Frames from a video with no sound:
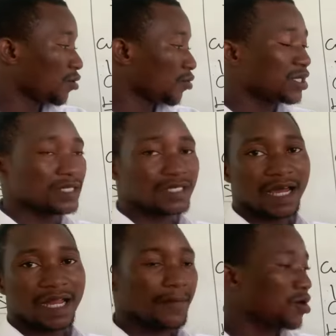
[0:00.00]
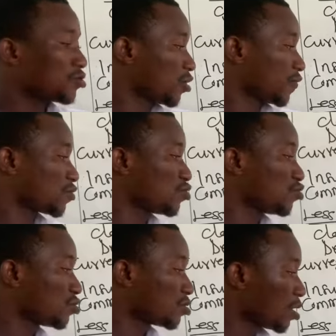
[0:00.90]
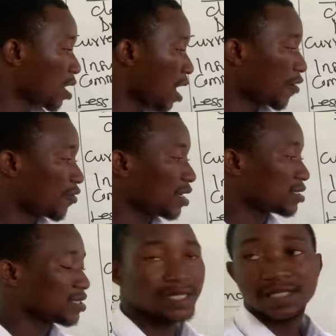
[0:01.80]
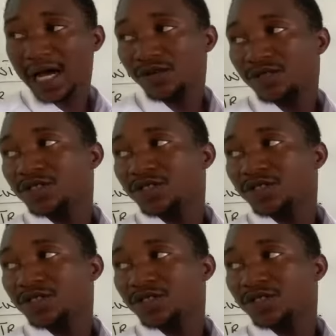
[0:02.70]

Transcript: which is an amount of 206,000,